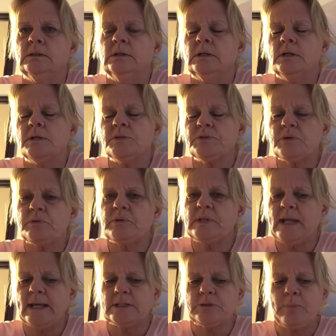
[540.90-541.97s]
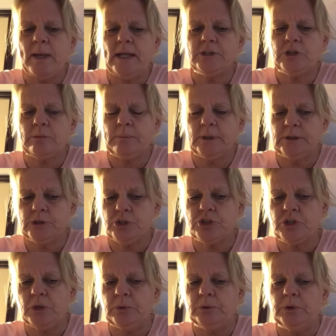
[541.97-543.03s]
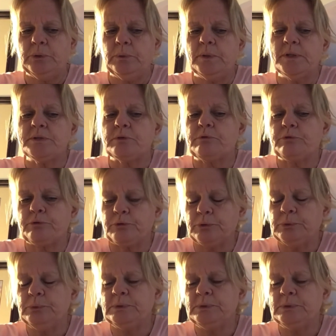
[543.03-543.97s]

So the next page I'm going to show you is a fruit